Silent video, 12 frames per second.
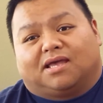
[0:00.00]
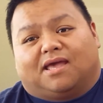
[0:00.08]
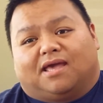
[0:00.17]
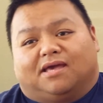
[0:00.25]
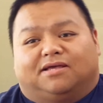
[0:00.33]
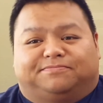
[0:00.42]

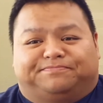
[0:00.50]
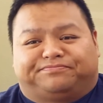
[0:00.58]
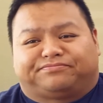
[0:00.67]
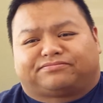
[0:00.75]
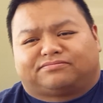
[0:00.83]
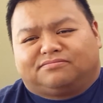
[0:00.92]
And
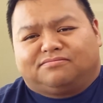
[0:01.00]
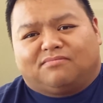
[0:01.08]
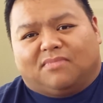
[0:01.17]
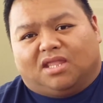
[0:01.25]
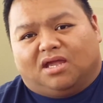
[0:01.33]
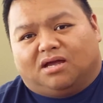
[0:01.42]

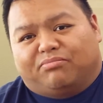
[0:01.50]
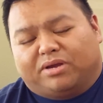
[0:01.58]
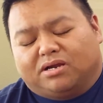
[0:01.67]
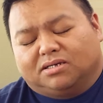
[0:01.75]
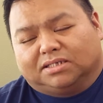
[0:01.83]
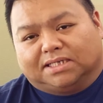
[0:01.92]

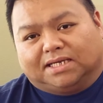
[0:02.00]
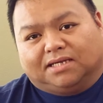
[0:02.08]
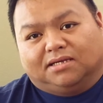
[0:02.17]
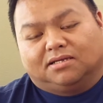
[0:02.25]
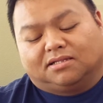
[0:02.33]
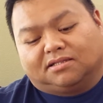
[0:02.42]

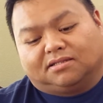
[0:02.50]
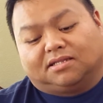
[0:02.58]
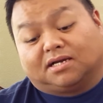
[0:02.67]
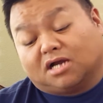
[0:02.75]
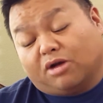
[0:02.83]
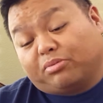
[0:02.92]
apparently
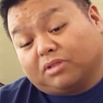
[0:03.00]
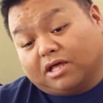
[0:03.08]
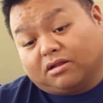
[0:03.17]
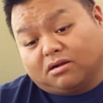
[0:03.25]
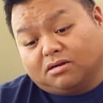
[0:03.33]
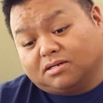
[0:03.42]
the couple
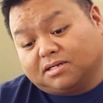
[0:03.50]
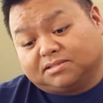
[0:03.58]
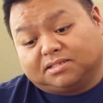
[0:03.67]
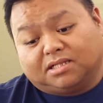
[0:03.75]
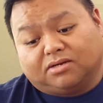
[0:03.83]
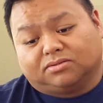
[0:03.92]
had heard
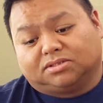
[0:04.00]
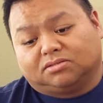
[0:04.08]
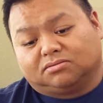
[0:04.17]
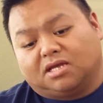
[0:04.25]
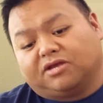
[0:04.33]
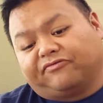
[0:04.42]
us and they were
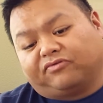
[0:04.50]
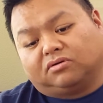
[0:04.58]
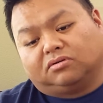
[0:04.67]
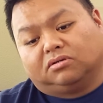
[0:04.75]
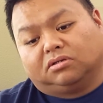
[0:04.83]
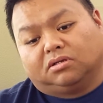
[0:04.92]
so
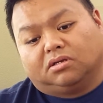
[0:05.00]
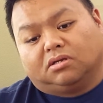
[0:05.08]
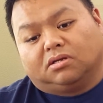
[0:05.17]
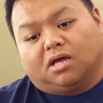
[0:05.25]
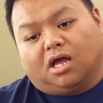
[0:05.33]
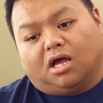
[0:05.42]
thankful.
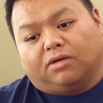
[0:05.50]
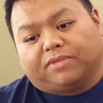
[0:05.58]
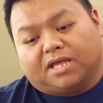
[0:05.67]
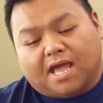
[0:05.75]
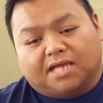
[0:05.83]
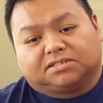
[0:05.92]
Um,
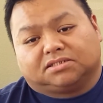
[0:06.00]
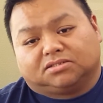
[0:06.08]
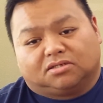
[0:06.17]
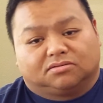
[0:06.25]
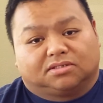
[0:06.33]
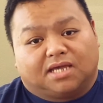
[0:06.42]
they actually
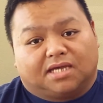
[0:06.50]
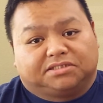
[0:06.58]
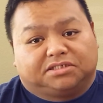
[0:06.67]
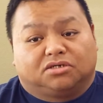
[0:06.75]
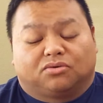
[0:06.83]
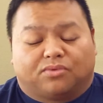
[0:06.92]
told the
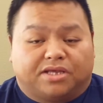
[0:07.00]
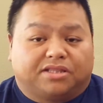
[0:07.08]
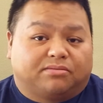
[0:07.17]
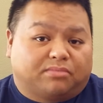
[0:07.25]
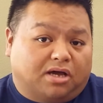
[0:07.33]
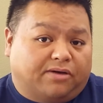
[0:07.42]
cashier, ring
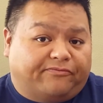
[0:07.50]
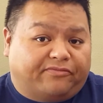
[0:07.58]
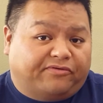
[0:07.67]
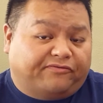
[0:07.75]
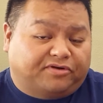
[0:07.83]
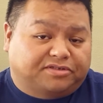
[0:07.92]
them up
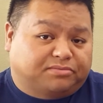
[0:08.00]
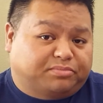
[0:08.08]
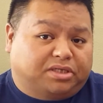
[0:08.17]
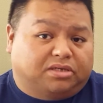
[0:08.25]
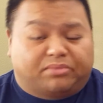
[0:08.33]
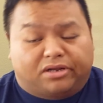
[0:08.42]
for some
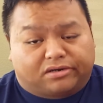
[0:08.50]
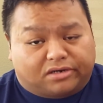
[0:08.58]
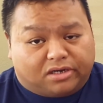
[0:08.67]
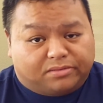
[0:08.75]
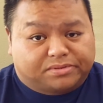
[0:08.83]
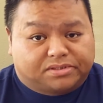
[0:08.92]
peanut butter
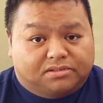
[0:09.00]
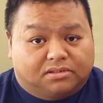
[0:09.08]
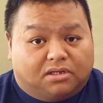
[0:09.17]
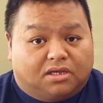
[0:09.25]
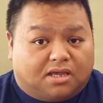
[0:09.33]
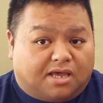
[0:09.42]
cups
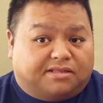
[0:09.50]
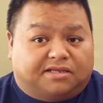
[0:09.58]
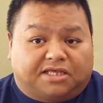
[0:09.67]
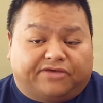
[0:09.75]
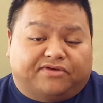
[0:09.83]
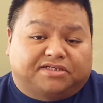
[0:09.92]
and then
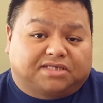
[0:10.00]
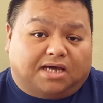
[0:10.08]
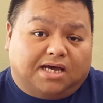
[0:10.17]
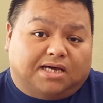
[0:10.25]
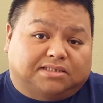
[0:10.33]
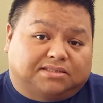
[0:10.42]
give it to
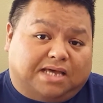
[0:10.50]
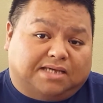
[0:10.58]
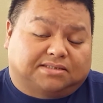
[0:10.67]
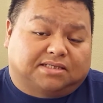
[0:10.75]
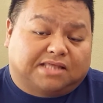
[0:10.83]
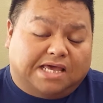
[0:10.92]
us
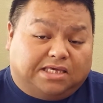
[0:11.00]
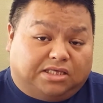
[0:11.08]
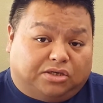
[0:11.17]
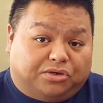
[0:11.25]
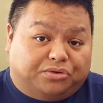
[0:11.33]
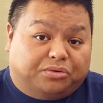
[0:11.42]
as a
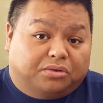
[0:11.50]
thank you